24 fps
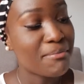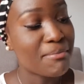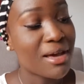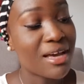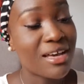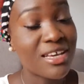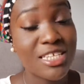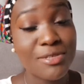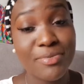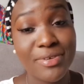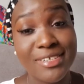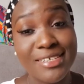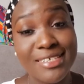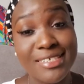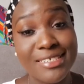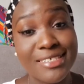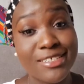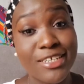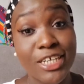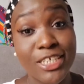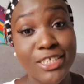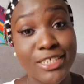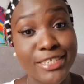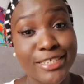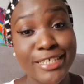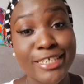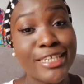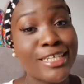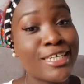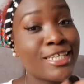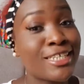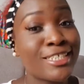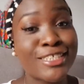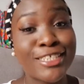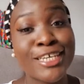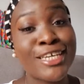My husband is done,
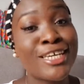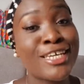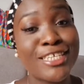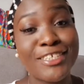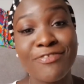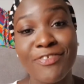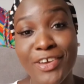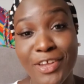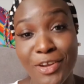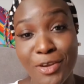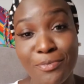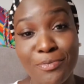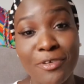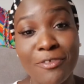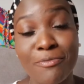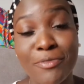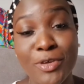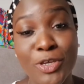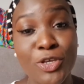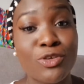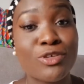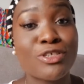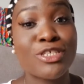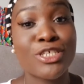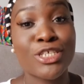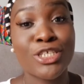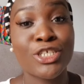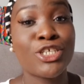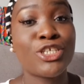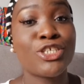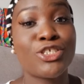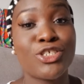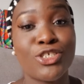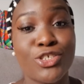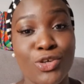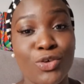he's fed up of me using
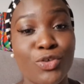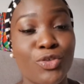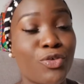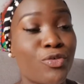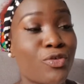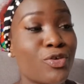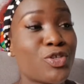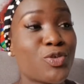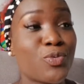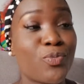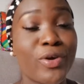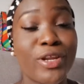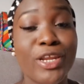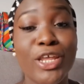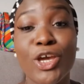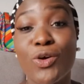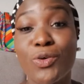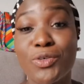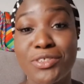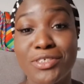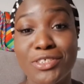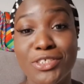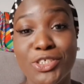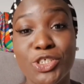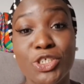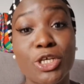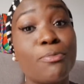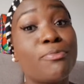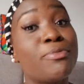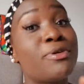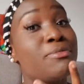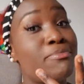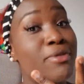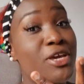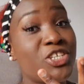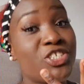his deodorant. So when he goes to the
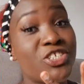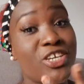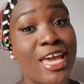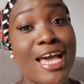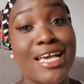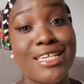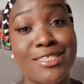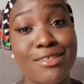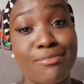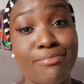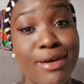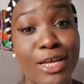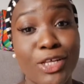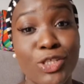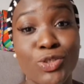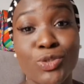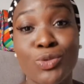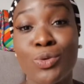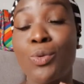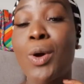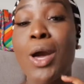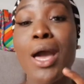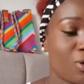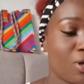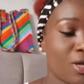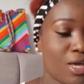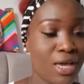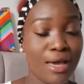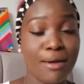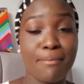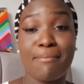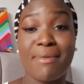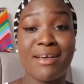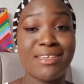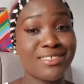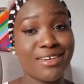shop, he makes sure he has to buy two.
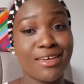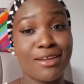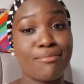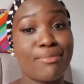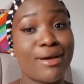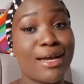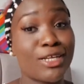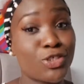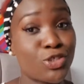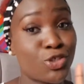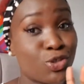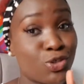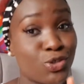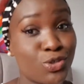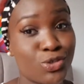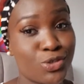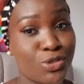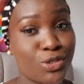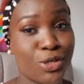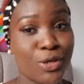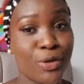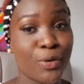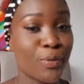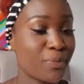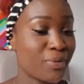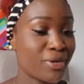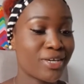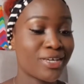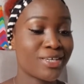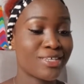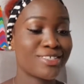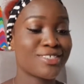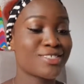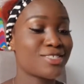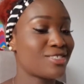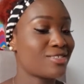Man's gotta buy two, you know,
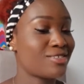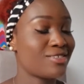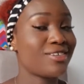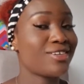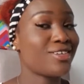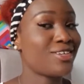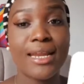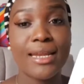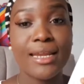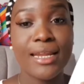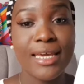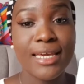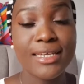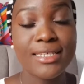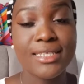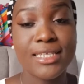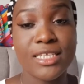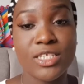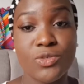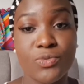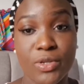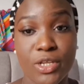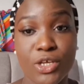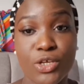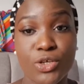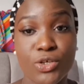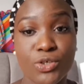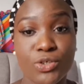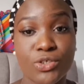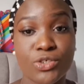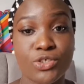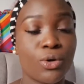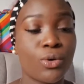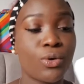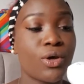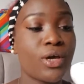because Lynx is really
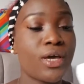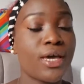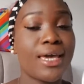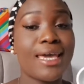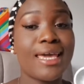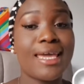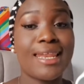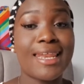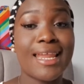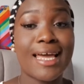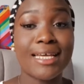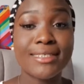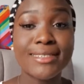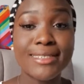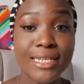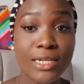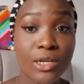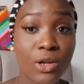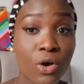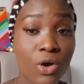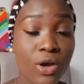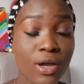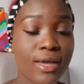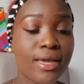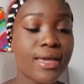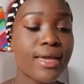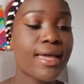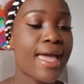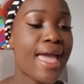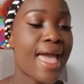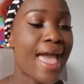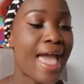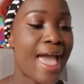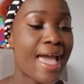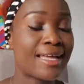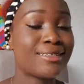good. It lasts long
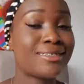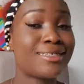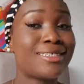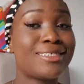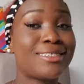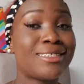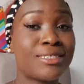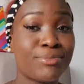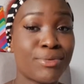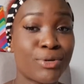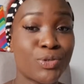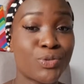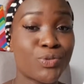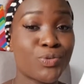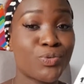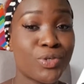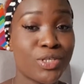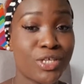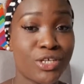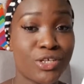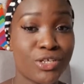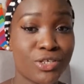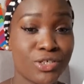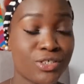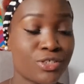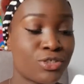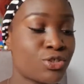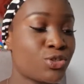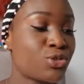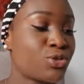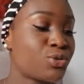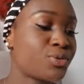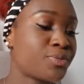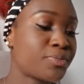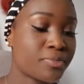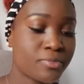and it smells really good
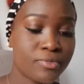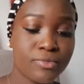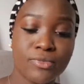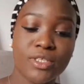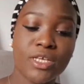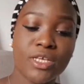too.